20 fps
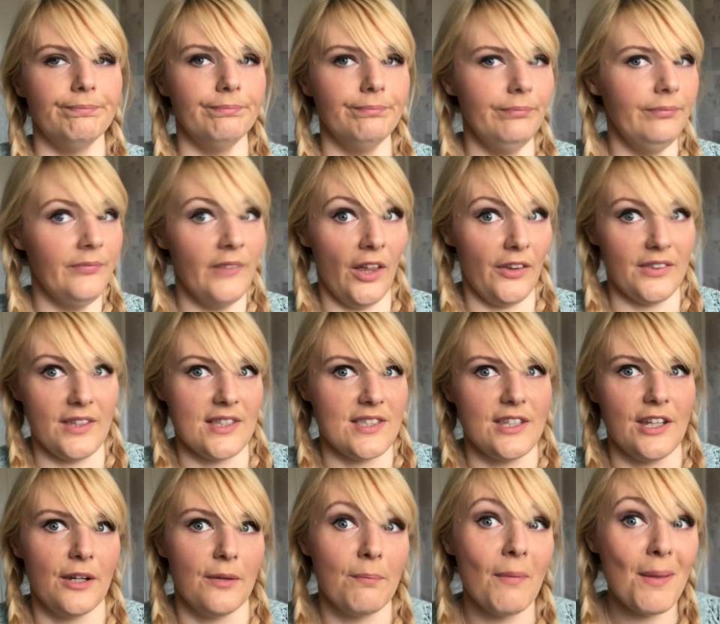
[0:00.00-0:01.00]
not this
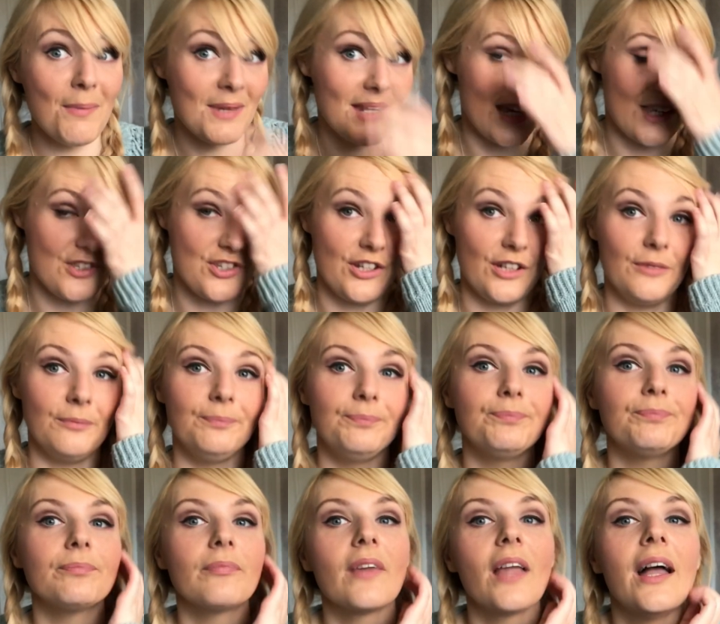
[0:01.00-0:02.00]
year, maybe next year.
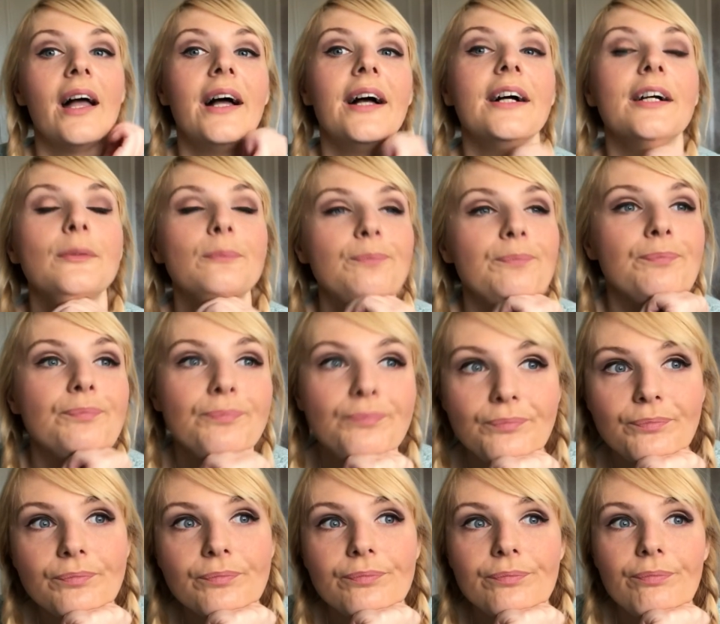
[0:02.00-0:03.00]

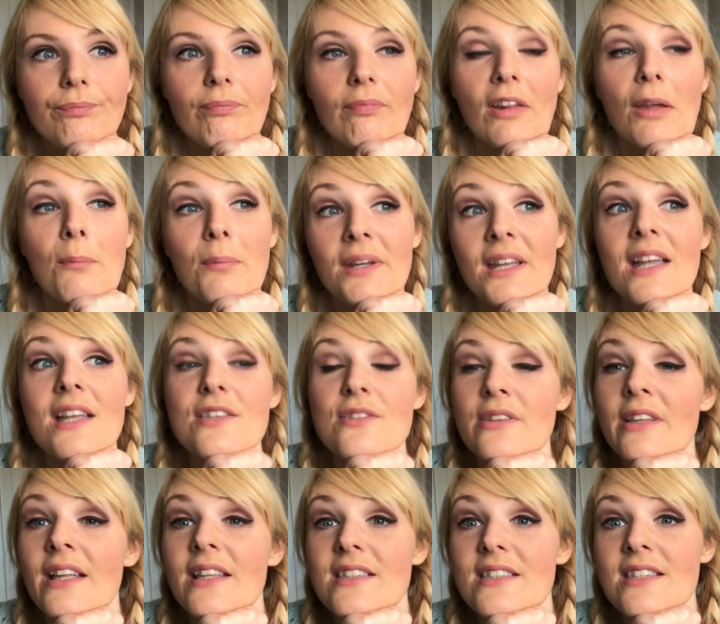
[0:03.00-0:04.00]
But yeah,
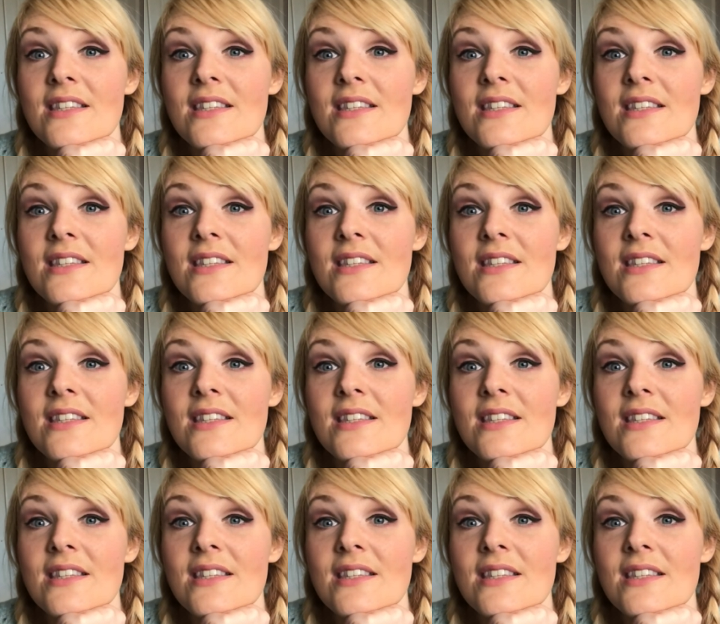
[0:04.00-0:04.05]
so